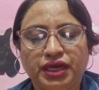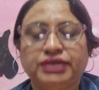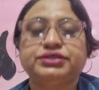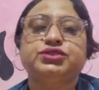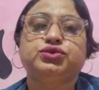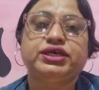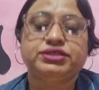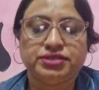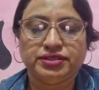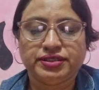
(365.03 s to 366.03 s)
as in Julius
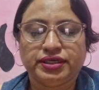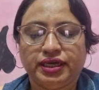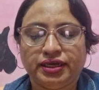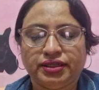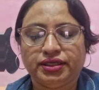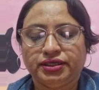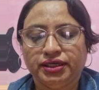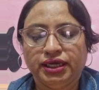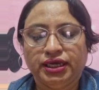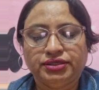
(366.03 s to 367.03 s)
Caesar, another
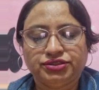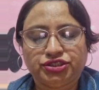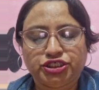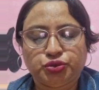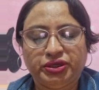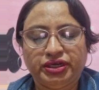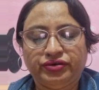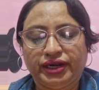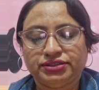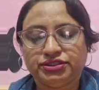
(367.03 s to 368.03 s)
Shakespearean
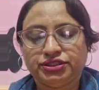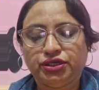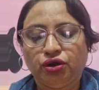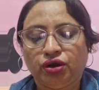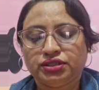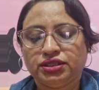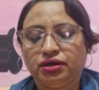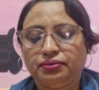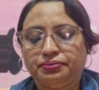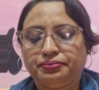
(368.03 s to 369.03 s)
tragedy, or
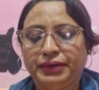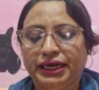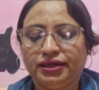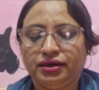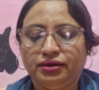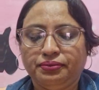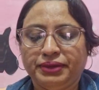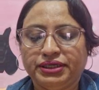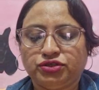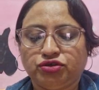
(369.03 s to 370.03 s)
the
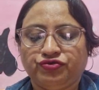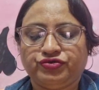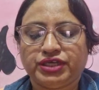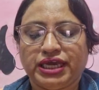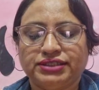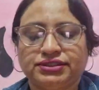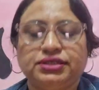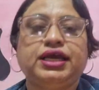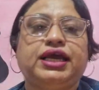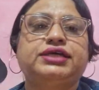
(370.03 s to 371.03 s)
Battlement of
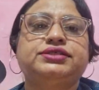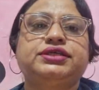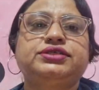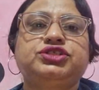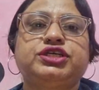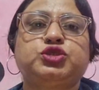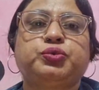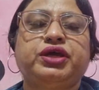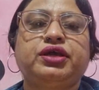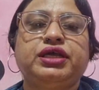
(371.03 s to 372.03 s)
Castle as in
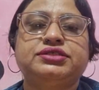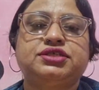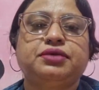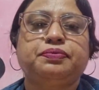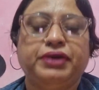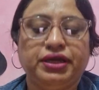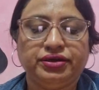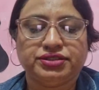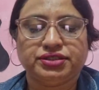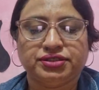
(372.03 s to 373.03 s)
Shakespeare history play
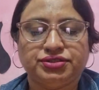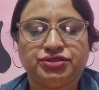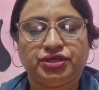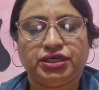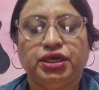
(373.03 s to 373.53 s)
Research 3.